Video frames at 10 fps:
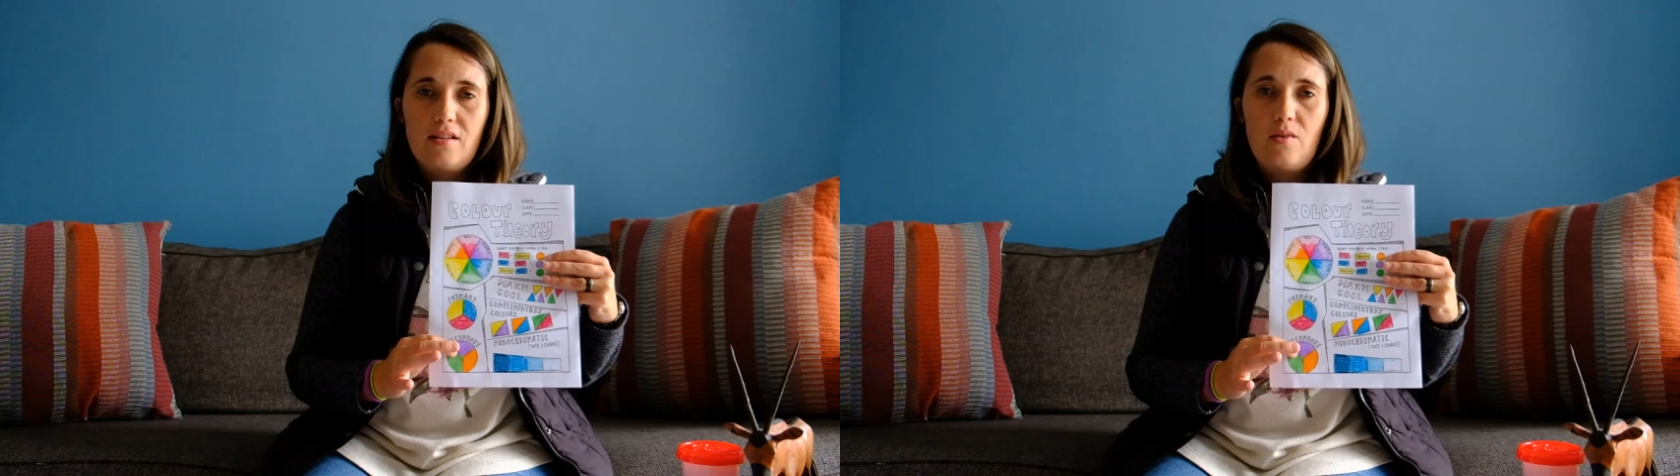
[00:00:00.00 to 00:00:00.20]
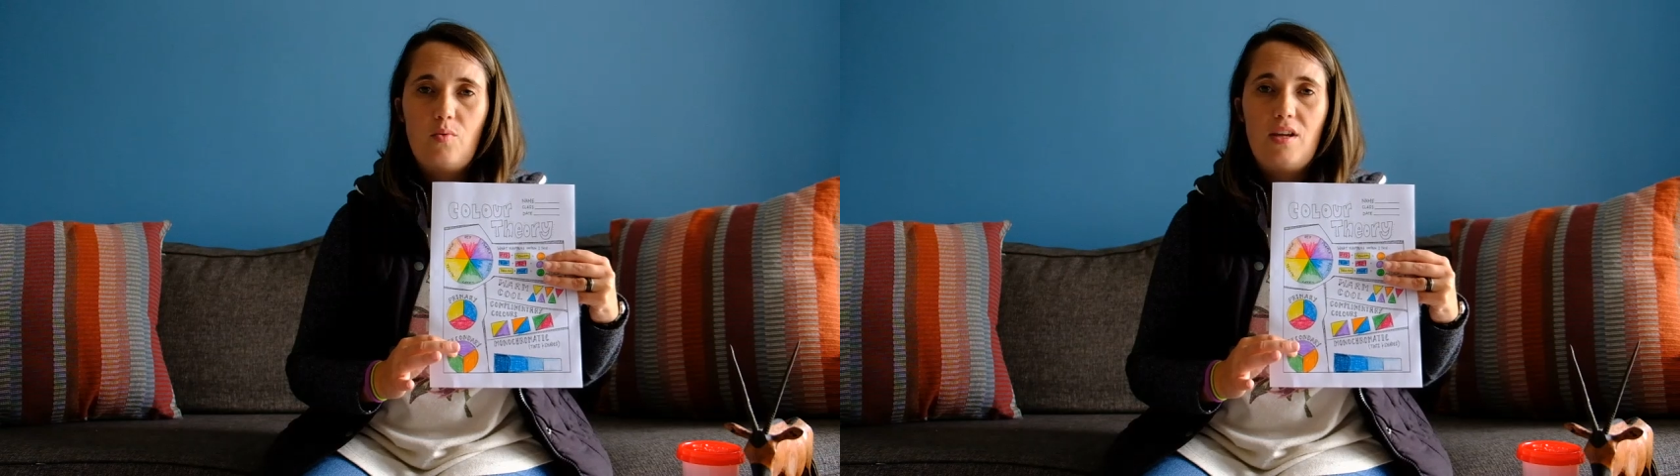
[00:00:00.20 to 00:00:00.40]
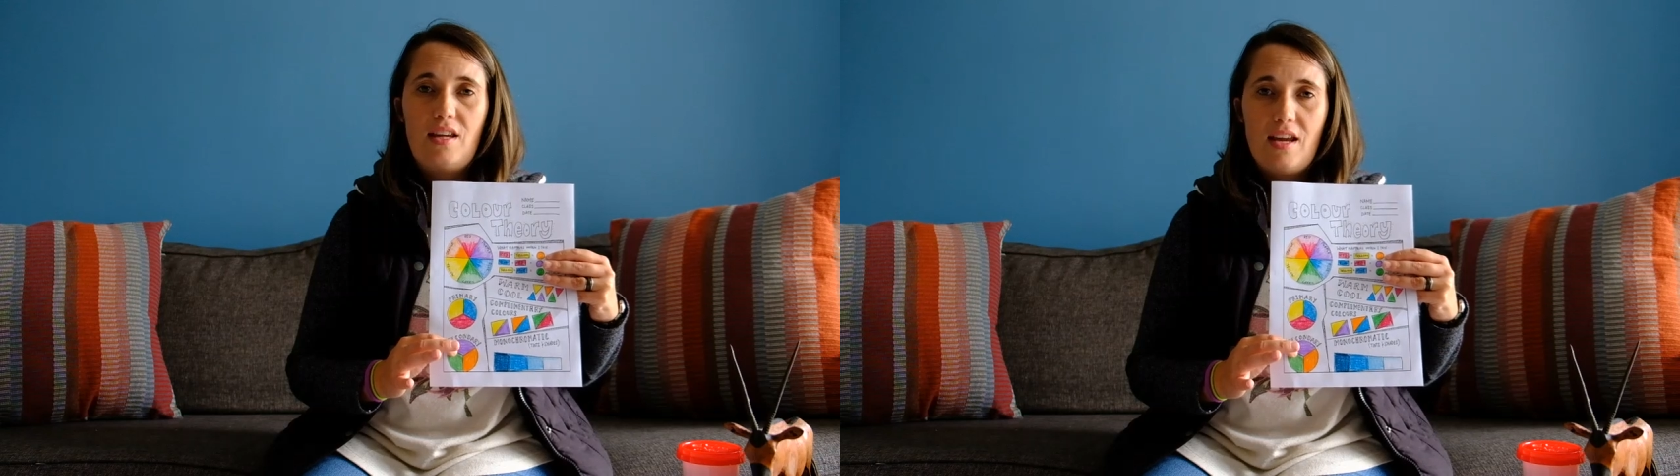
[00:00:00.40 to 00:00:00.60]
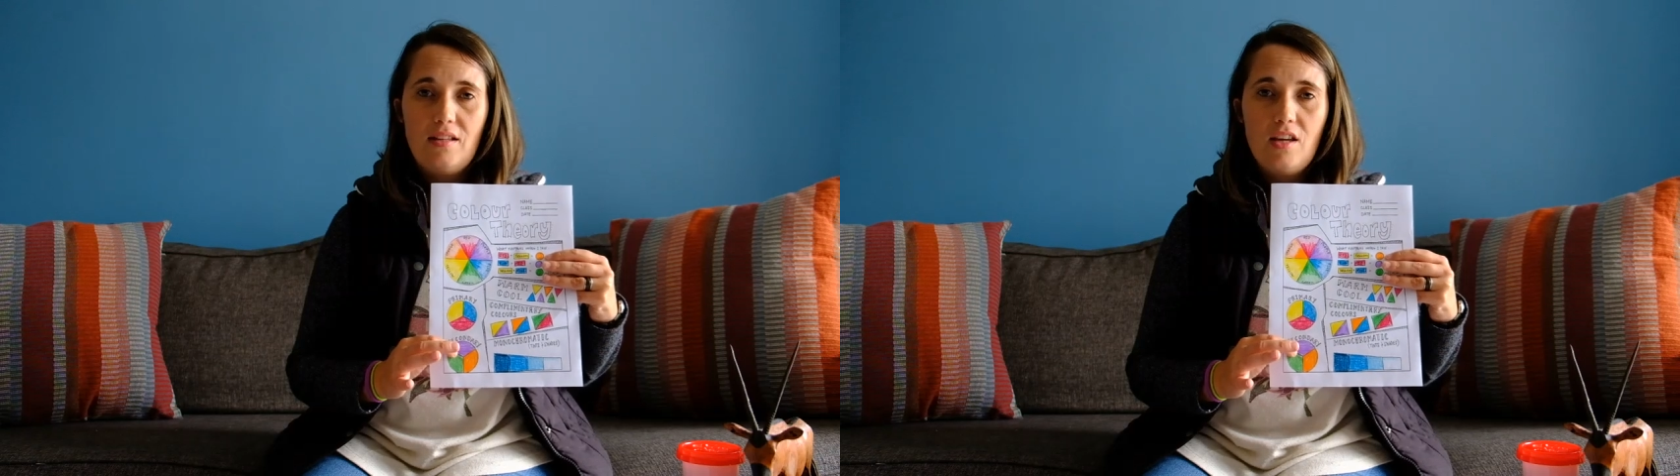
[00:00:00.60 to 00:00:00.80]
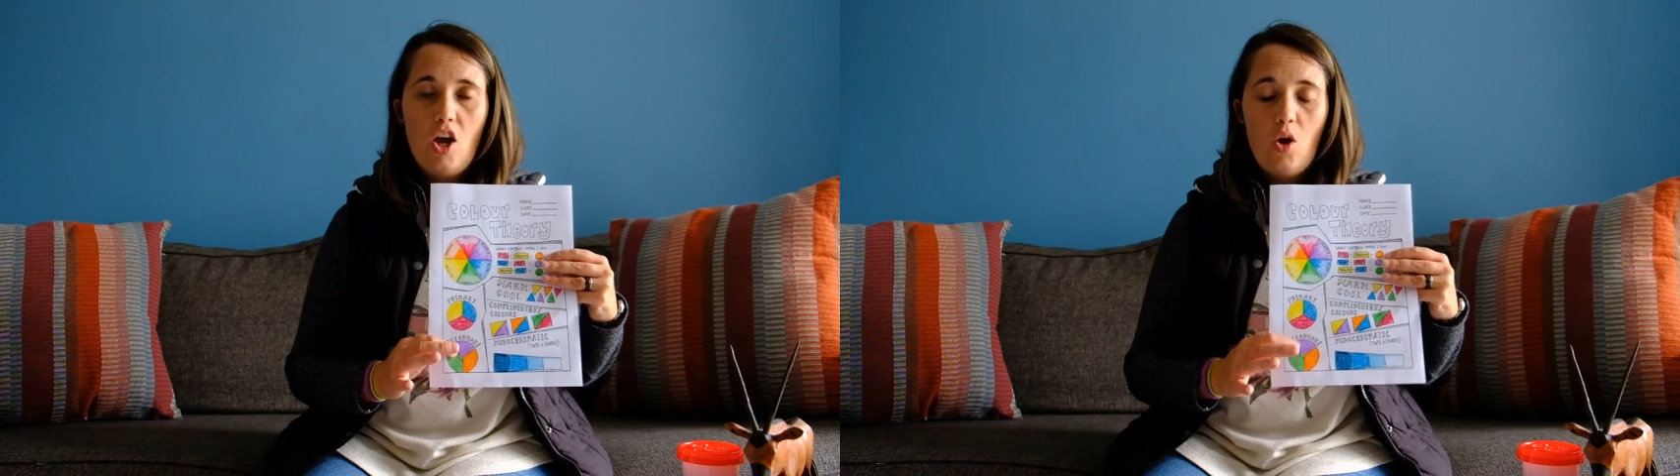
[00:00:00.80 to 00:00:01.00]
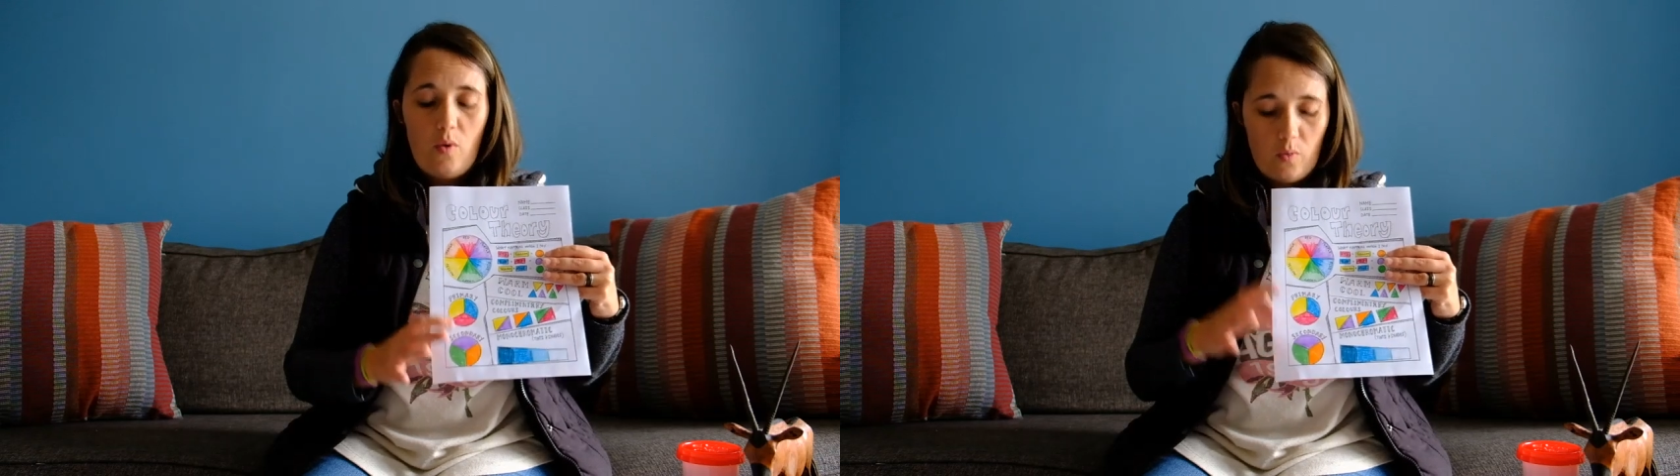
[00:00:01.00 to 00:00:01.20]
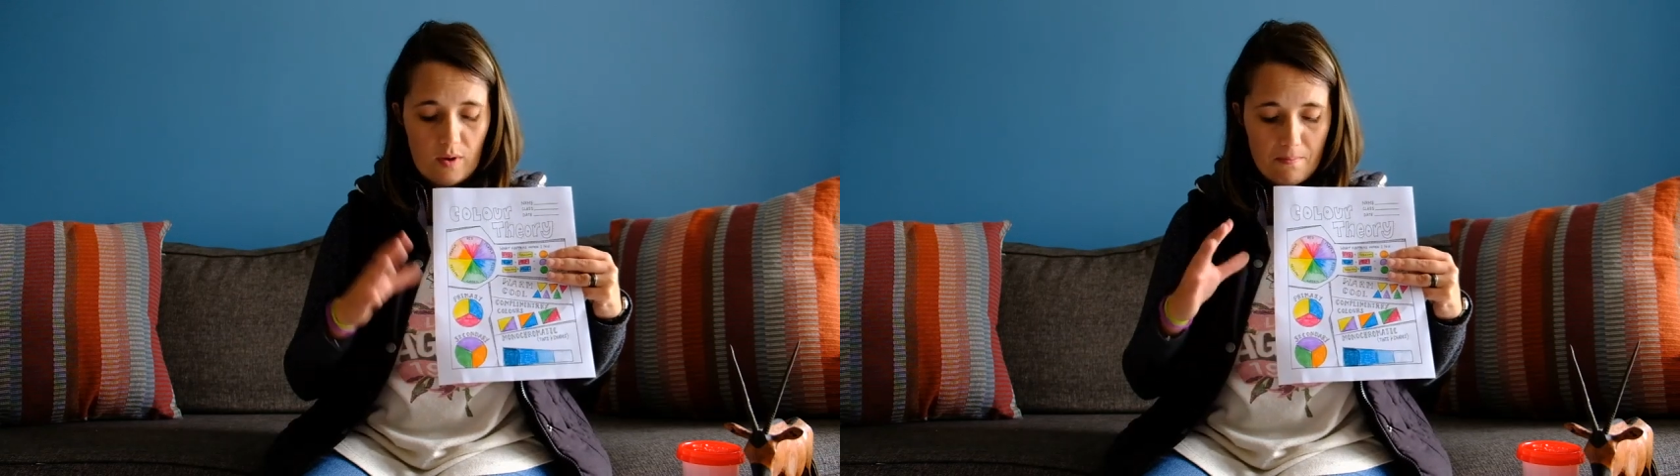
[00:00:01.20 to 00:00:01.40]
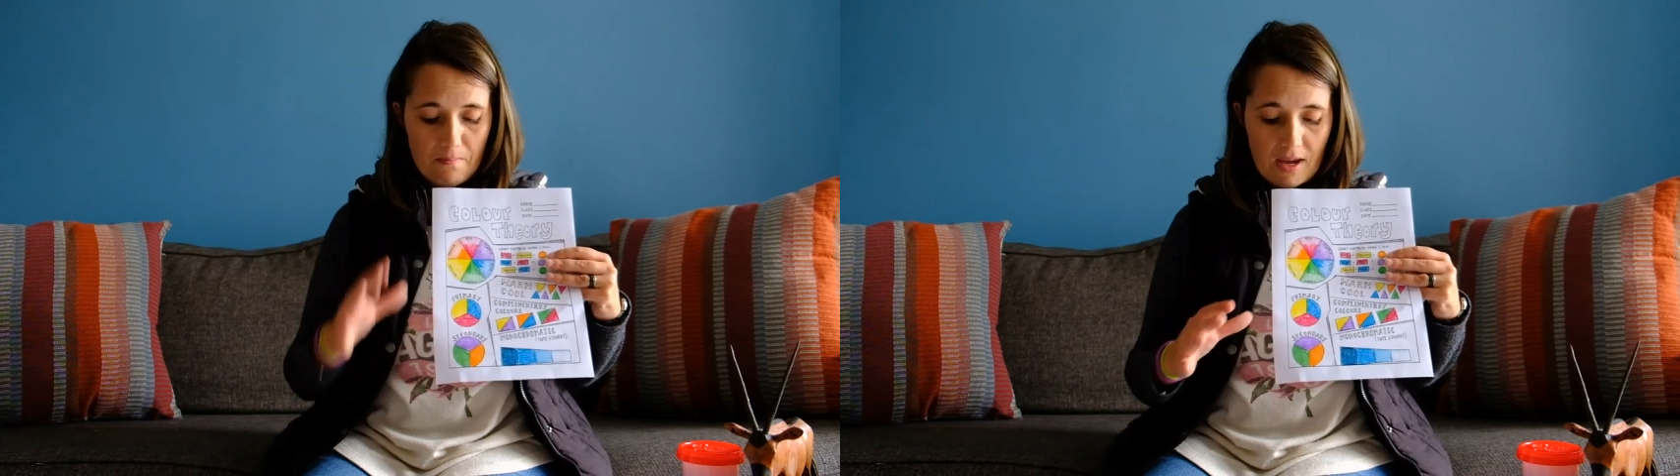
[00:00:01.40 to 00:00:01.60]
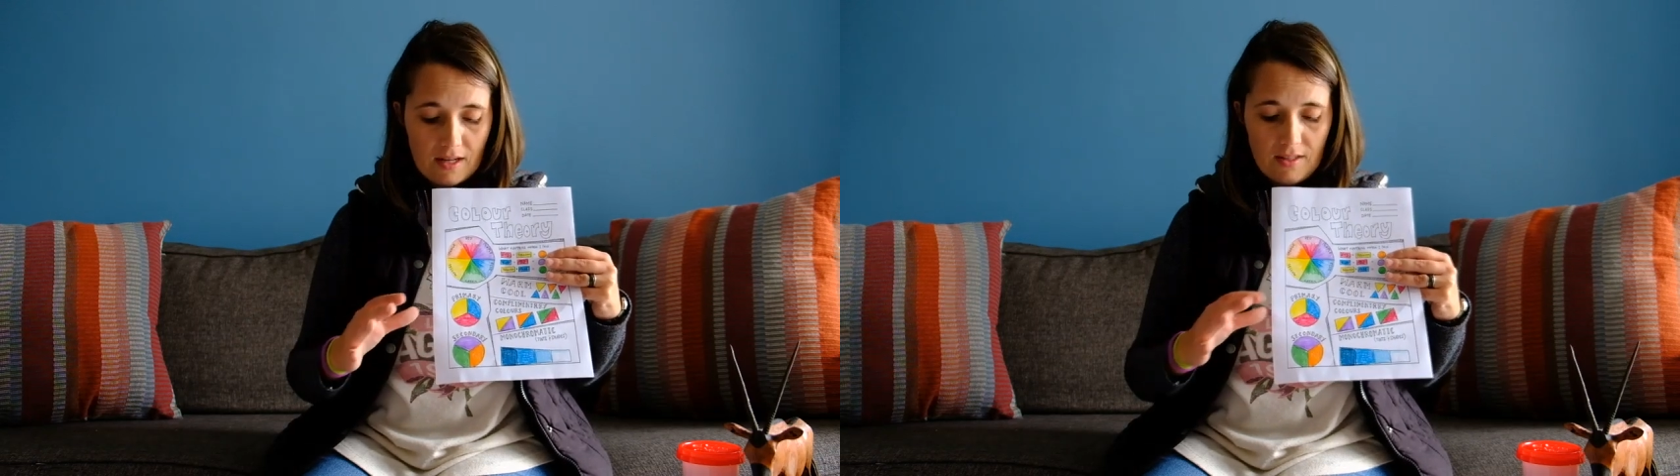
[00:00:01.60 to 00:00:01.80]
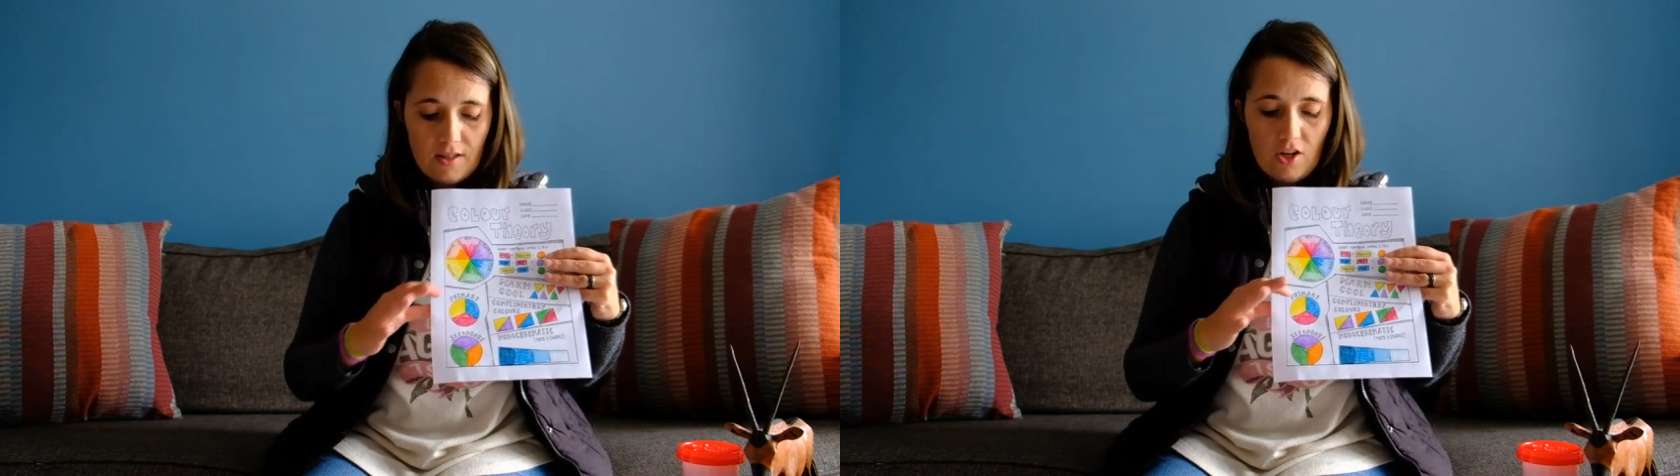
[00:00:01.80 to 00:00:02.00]
that we get when we
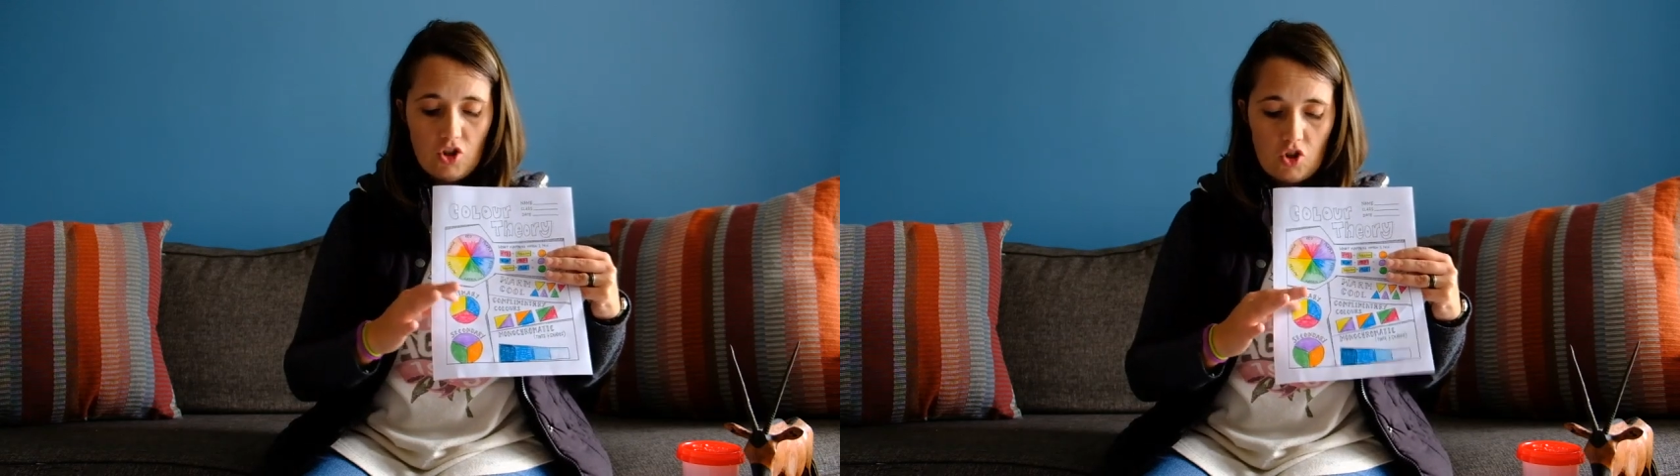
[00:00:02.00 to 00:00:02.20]
mix